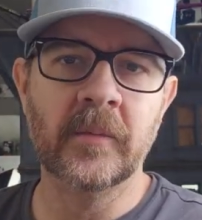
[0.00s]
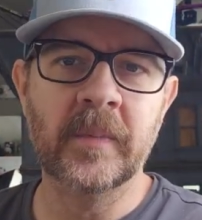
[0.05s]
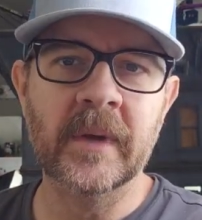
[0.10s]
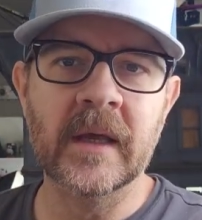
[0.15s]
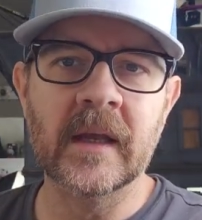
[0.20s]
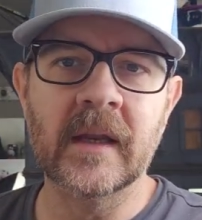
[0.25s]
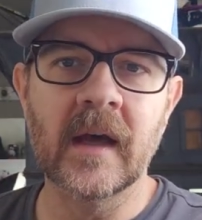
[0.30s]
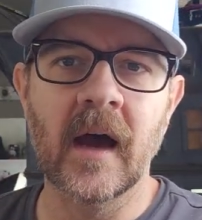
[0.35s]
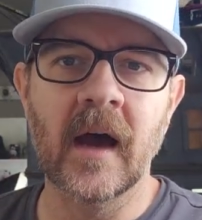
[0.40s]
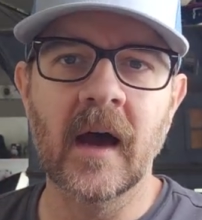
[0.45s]

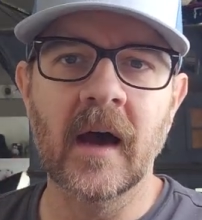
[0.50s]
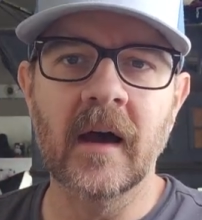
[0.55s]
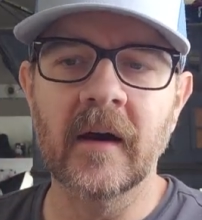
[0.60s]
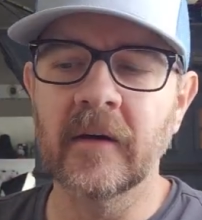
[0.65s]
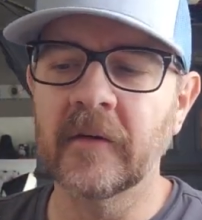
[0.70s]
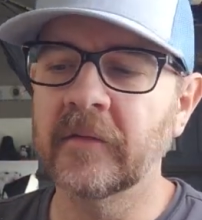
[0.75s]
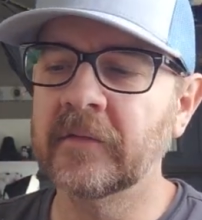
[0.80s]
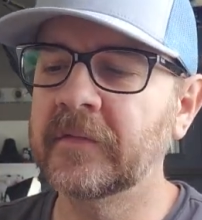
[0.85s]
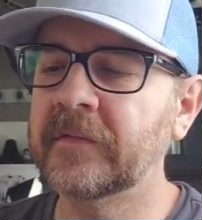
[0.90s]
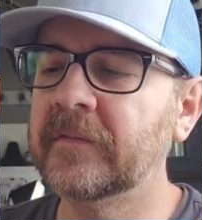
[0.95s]
bit
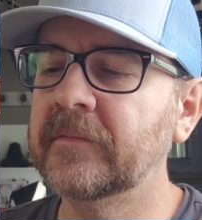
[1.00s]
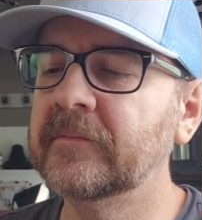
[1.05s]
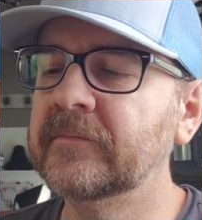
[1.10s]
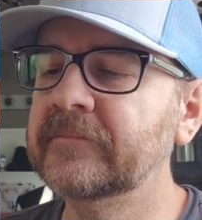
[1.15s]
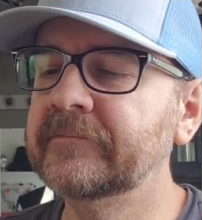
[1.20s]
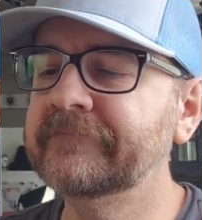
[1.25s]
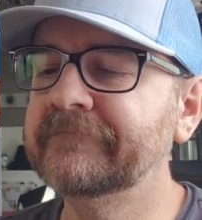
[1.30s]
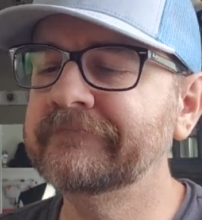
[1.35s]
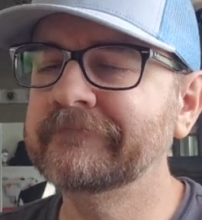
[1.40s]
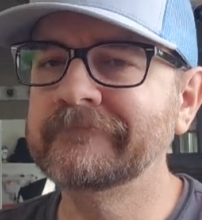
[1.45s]
of
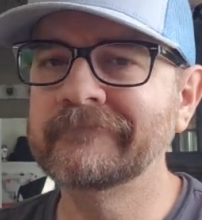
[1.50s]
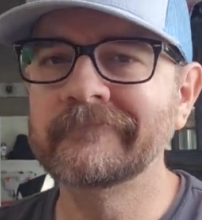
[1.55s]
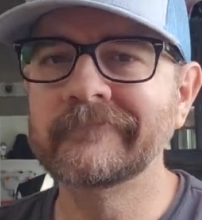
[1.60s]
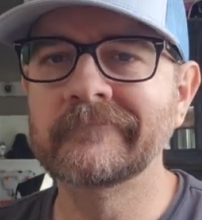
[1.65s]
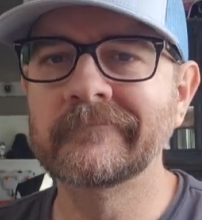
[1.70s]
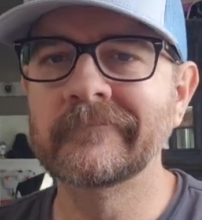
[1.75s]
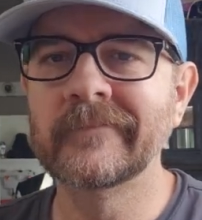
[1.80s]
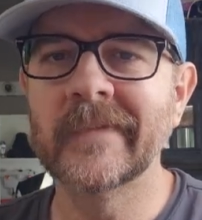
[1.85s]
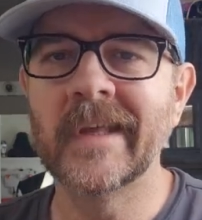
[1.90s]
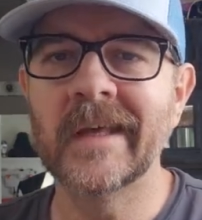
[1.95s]

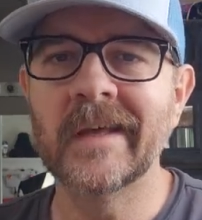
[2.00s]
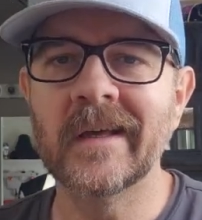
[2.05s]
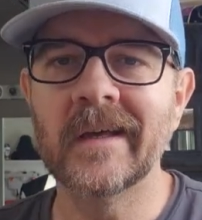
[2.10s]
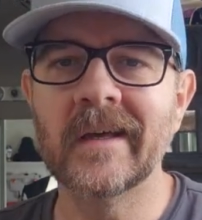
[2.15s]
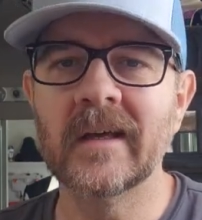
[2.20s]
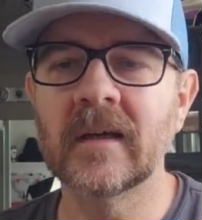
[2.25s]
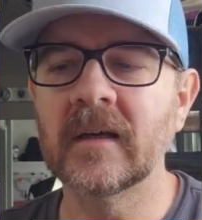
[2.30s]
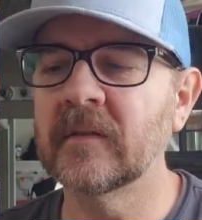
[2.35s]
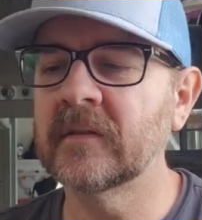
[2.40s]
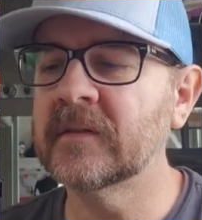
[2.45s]

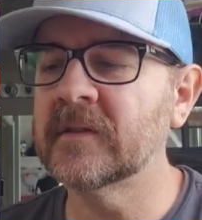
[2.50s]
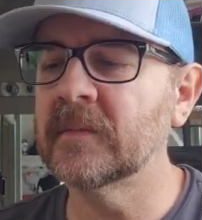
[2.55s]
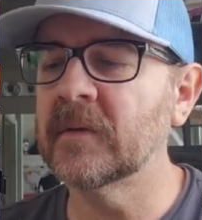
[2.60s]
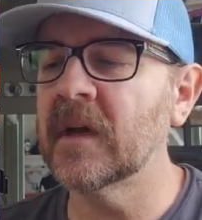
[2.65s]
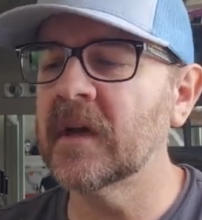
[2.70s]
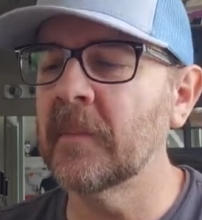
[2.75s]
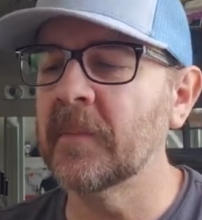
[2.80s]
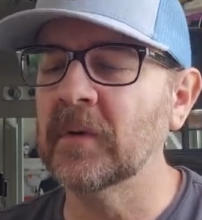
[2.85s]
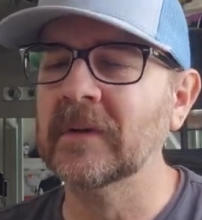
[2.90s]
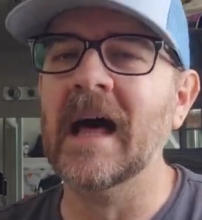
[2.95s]
a
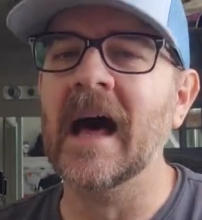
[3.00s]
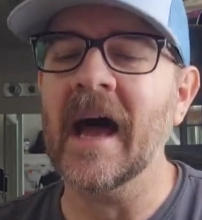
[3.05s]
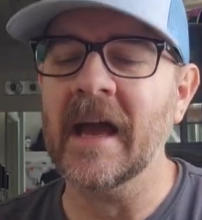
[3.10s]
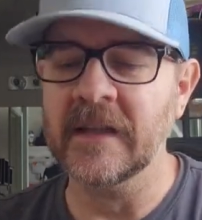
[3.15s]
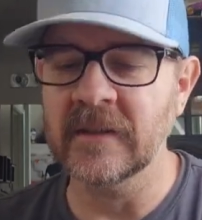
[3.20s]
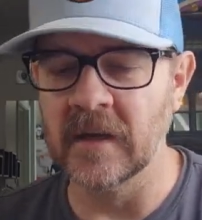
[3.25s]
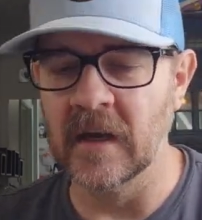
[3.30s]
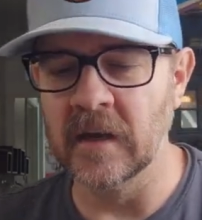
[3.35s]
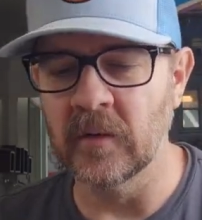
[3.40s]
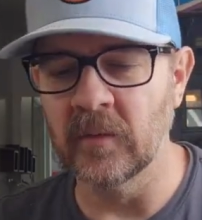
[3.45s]
couple
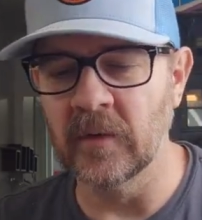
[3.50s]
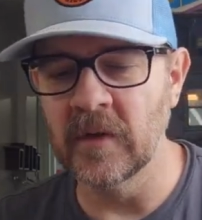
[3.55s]
lines on it.